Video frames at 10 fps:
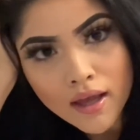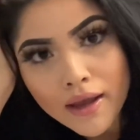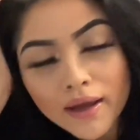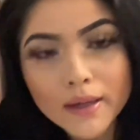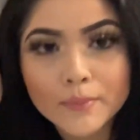
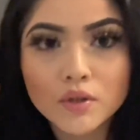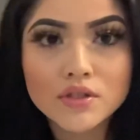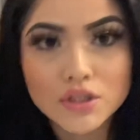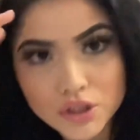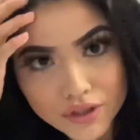and I'm going
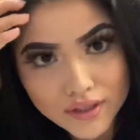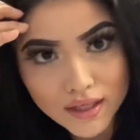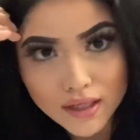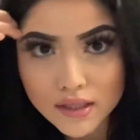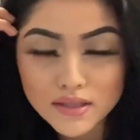to show you
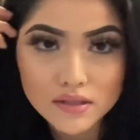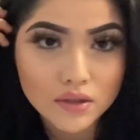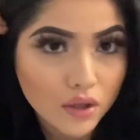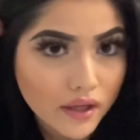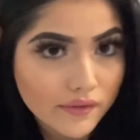guys
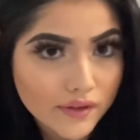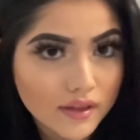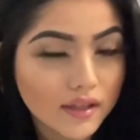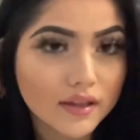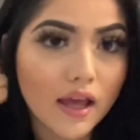
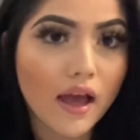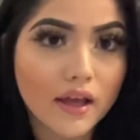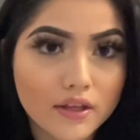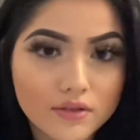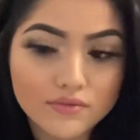everything that
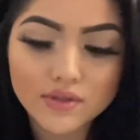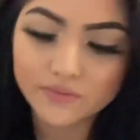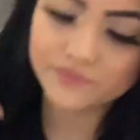I use.